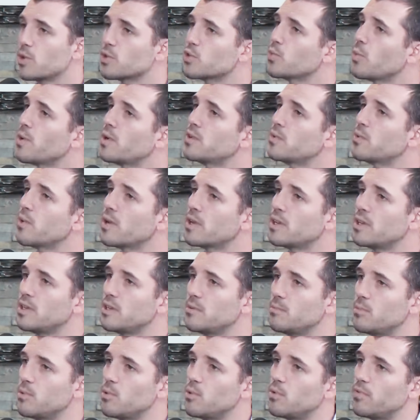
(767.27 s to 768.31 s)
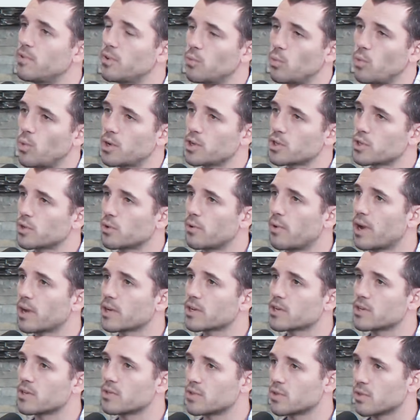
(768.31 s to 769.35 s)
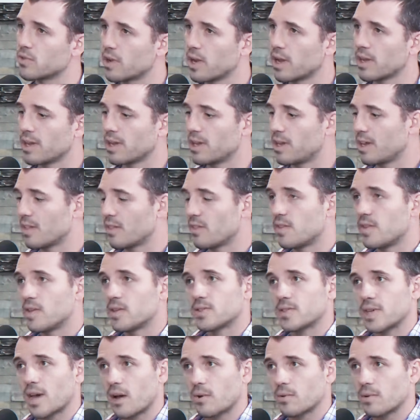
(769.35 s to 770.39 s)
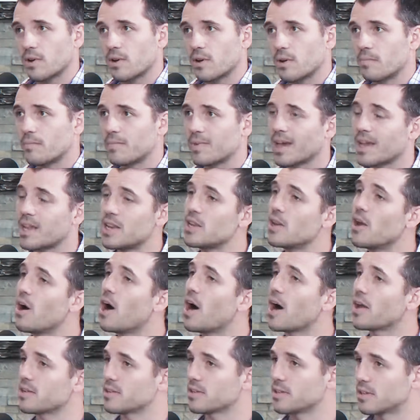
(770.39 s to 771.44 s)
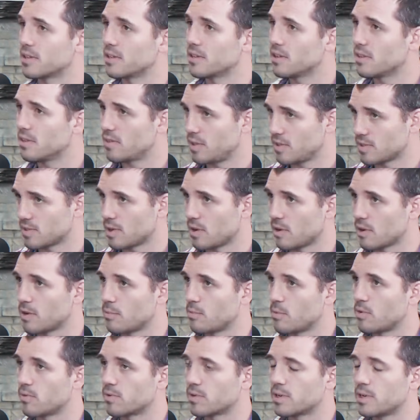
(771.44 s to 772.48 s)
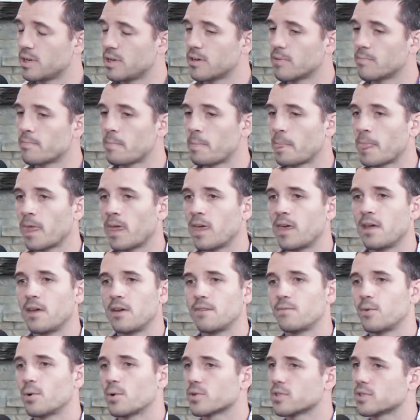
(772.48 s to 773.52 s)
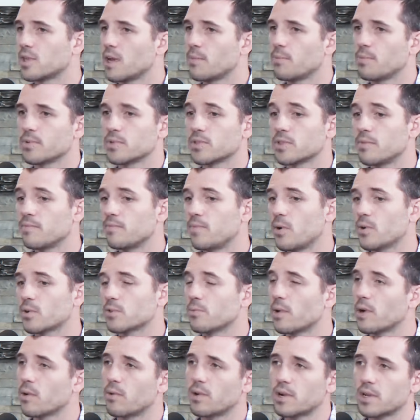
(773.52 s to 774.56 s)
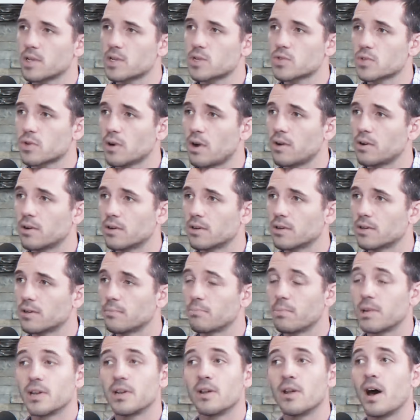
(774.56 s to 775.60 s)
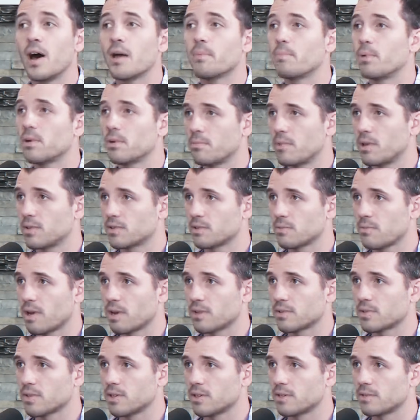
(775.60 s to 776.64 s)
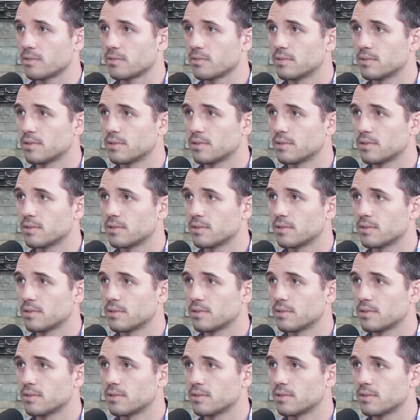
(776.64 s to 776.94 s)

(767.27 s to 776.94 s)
Which one do I need to move in which direction so that I can get this outcome and not this outcome over here? For example, some folks might want to get stronger, but not put muscle mass on.